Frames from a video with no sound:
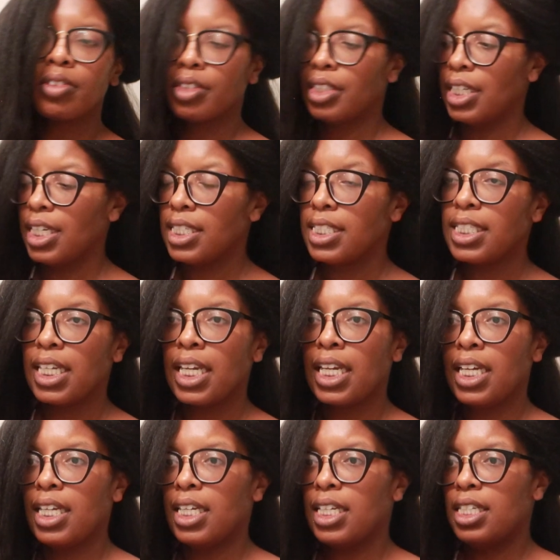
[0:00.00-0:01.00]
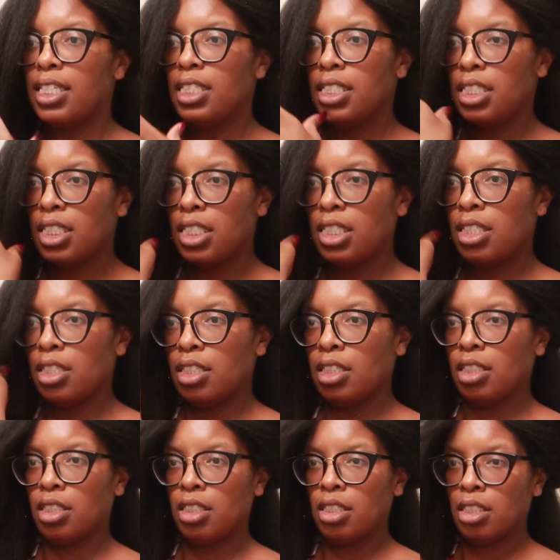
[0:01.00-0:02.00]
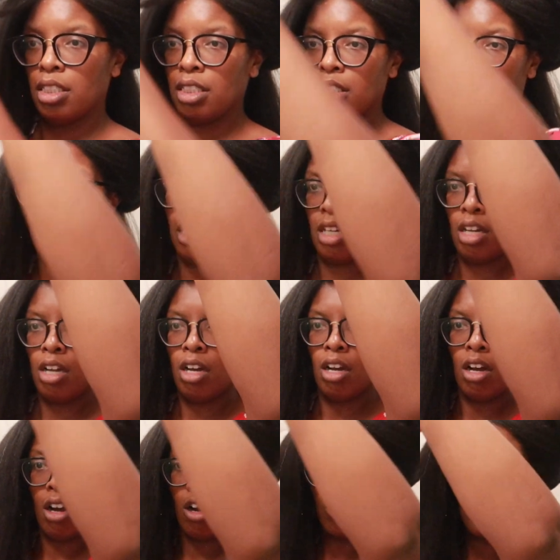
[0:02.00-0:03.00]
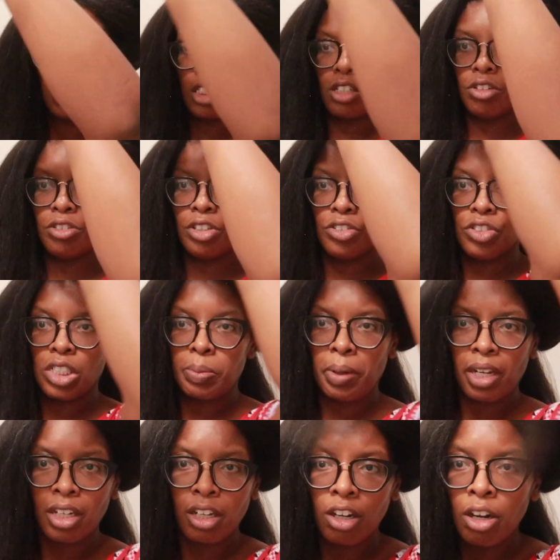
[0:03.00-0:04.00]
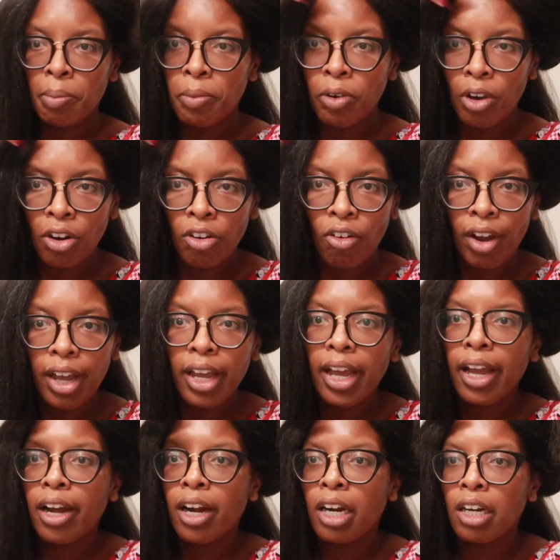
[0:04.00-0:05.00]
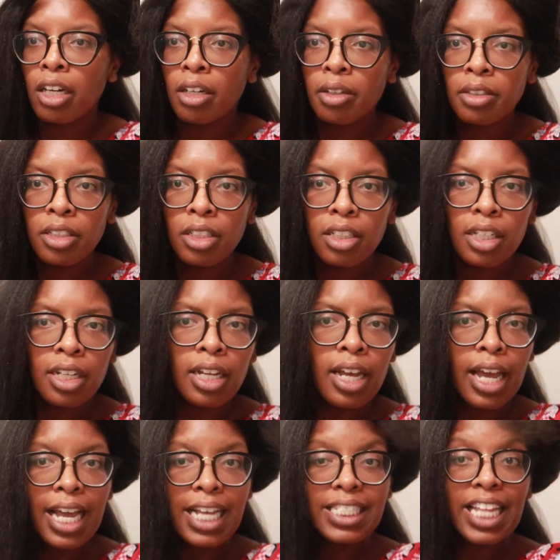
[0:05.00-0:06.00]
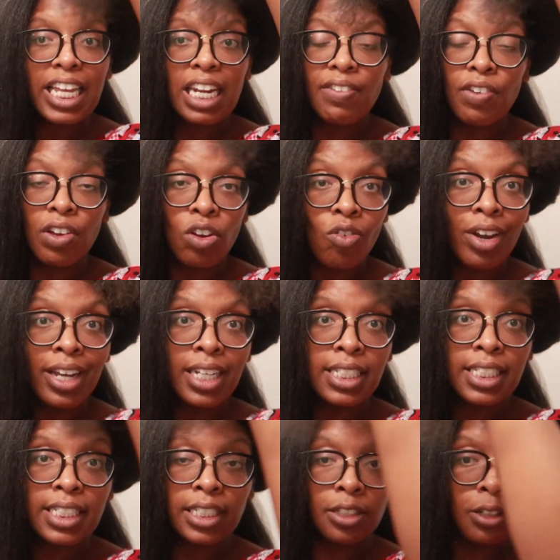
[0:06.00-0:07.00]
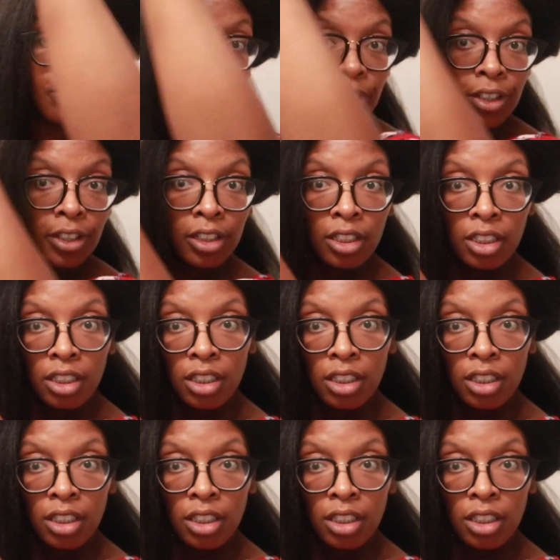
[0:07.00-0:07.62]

These ends are so disrespectful. Girl, more gray hair. It's not even gray, it's silver.